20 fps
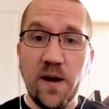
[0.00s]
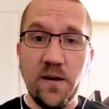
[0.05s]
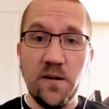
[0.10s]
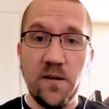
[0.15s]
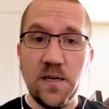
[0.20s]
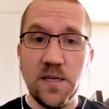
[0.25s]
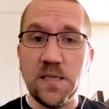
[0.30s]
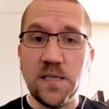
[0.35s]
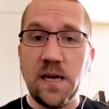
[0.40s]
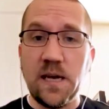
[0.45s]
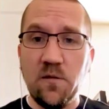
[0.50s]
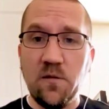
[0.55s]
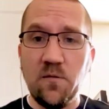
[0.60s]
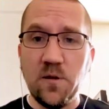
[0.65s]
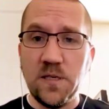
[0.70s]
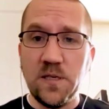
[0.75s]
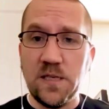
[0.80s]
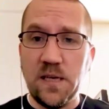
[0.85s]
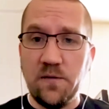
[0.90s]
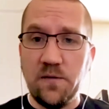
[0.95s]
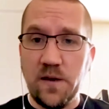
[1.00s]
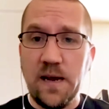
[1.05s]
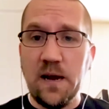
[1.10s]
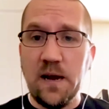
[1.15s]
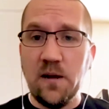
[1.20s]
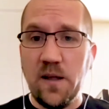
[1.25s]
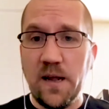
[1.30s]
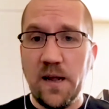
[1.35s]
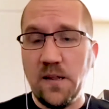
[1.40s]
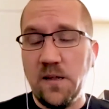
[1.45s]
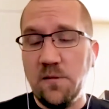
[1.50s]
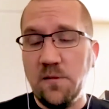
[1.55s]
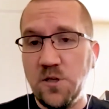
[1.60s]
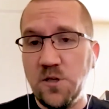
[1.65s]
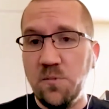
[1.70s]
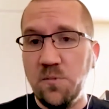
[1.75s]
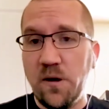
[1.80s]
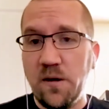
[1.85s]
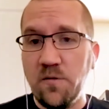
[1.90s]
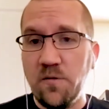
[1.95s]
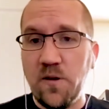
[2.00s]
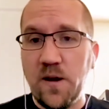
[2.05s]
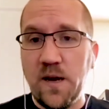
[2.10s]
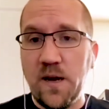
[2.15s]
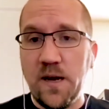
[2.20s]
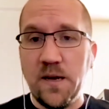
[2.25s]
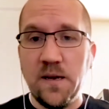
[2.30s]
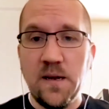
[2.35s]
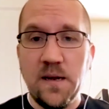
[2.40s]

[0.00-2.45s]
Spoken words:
On a scale of 1 to 7, how likely would you bring a friend?